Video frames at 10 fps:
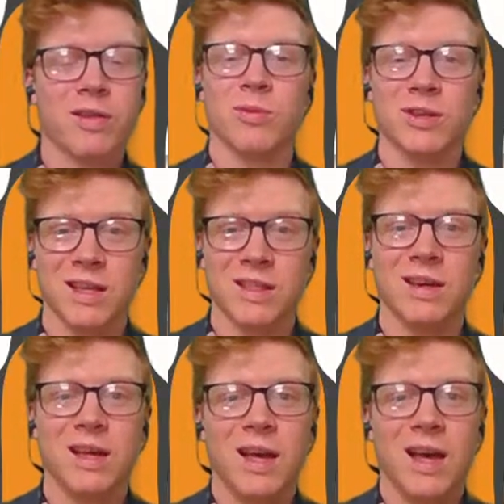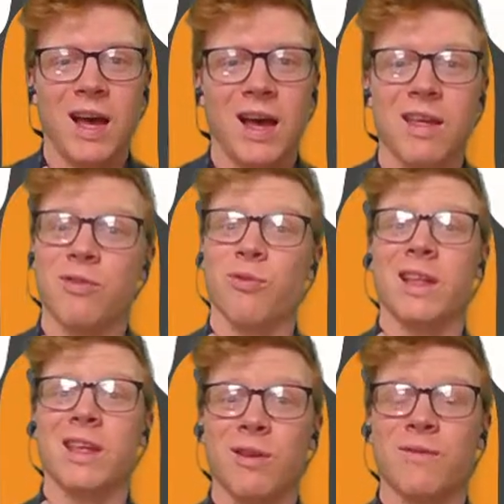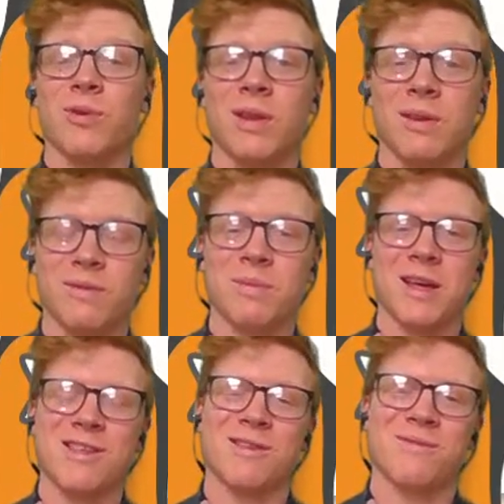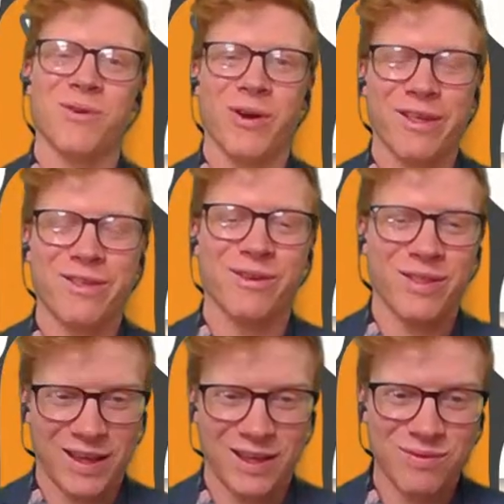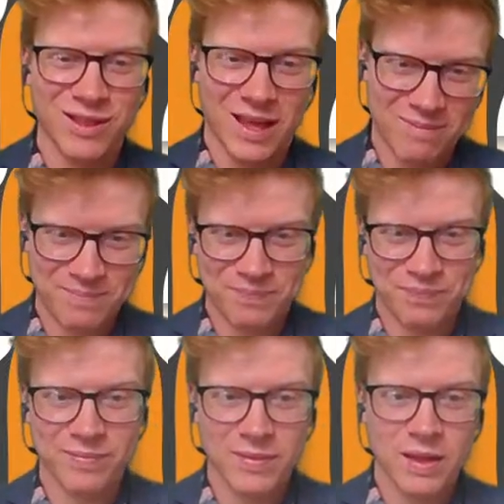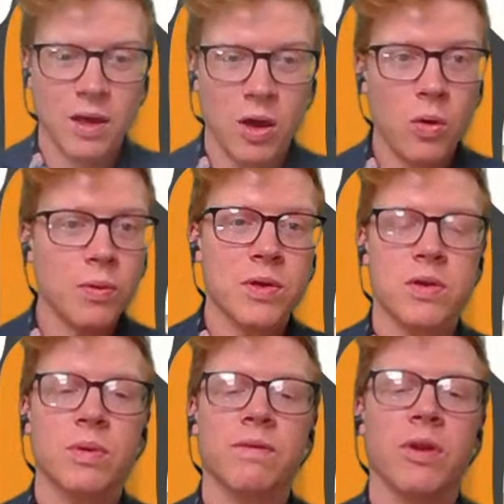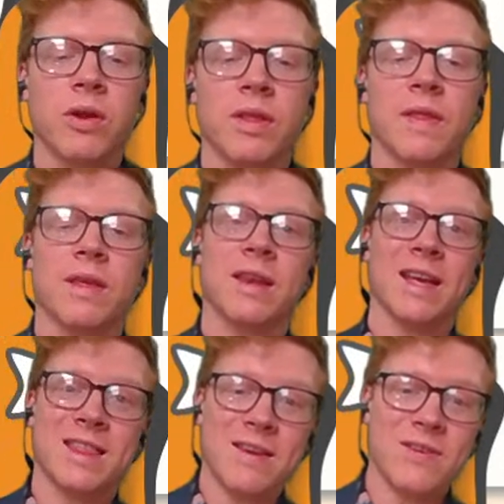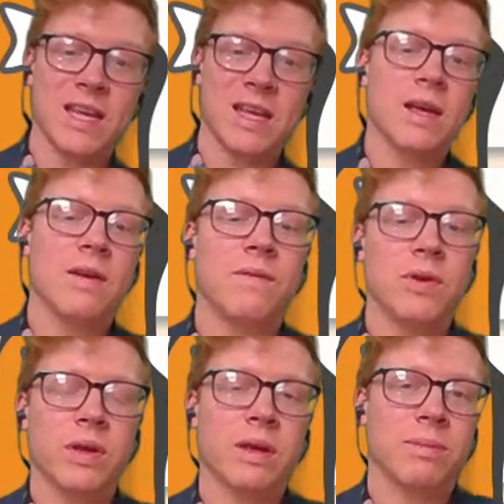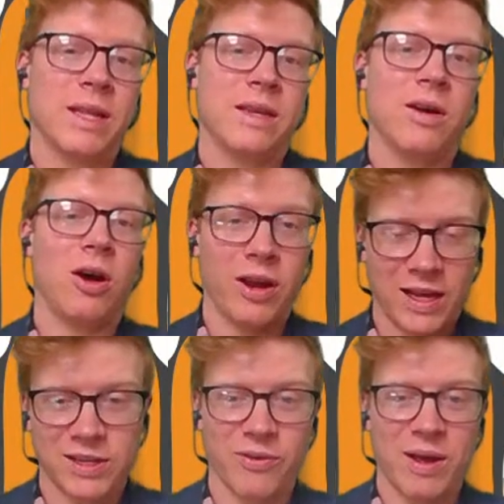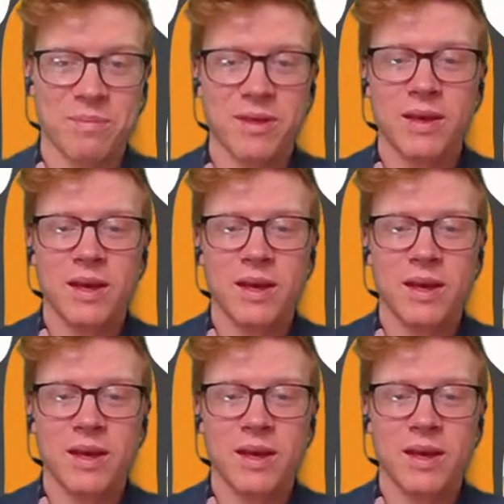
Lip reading: and what doesn't, is really useful information for us. So thank you for that. Also, you will have noticed that there's an activity for you to complete on actograms.